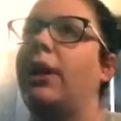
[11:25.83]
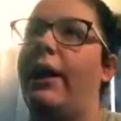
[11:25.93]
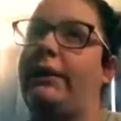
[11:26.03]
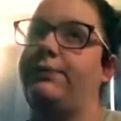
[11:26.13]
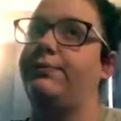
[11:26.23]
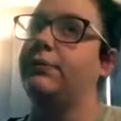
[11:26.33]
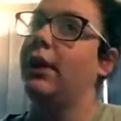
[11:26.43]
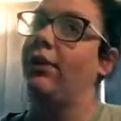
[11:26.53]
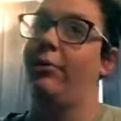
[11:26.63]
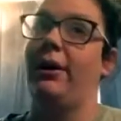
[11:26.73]
and
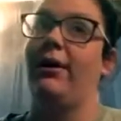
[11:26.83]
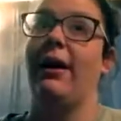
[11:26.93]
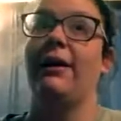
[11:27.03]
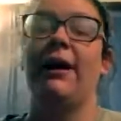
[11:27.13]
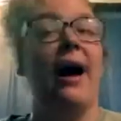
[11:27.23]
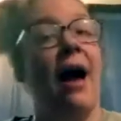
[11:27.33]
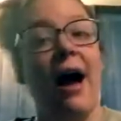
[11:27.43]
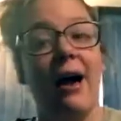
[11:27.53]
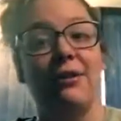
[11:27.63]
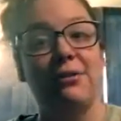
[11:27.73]
it'll be like
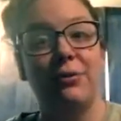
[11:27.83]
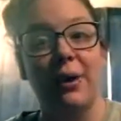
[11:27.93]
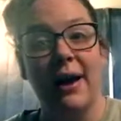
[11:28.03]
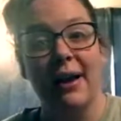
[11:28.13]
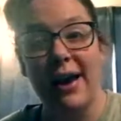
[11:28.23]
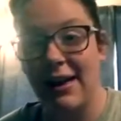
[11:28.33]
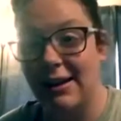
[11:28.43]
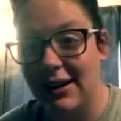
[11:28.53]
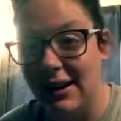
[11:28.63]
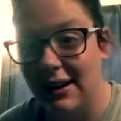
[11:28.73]
halfway
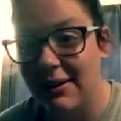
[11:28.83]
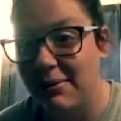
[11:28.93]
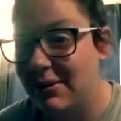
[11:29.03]
edited